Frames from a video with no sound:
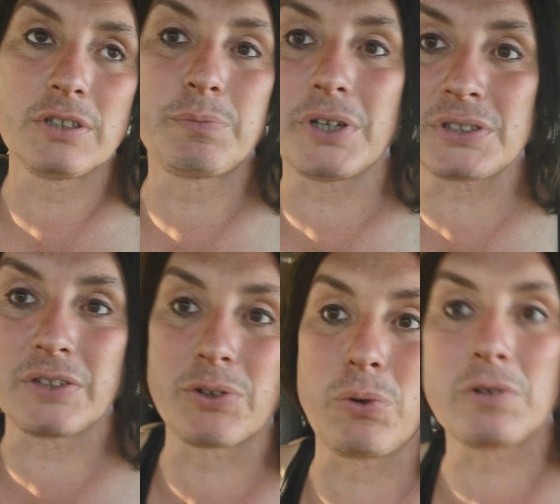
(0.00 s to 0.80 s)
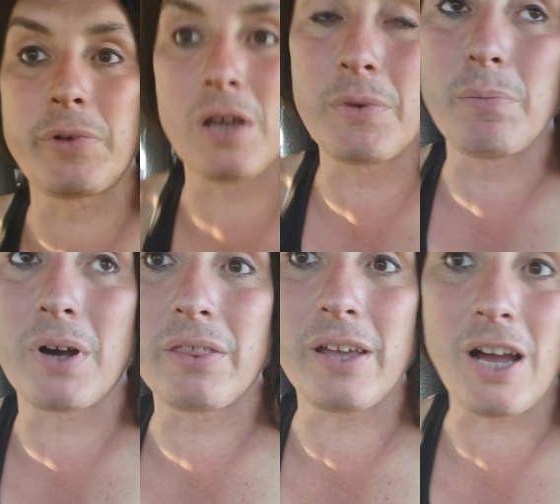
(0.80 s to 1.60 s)
Especially if you're going to pay me
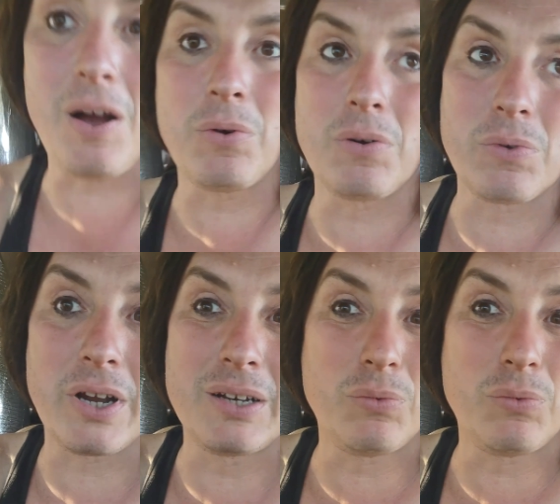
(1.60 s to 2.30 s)
by the hour when I